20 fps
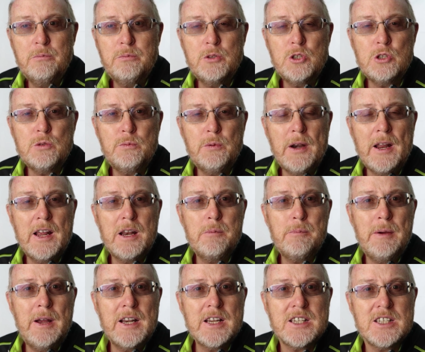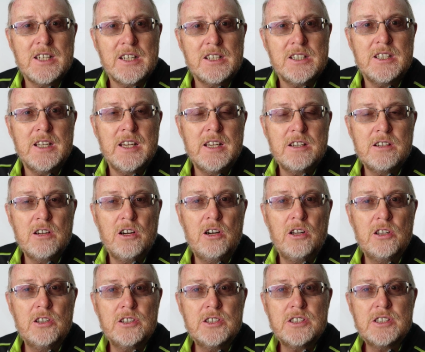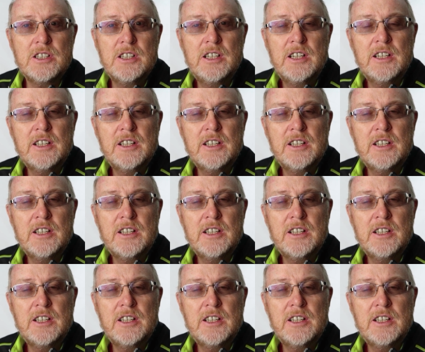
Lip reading: just put out a bet of $16.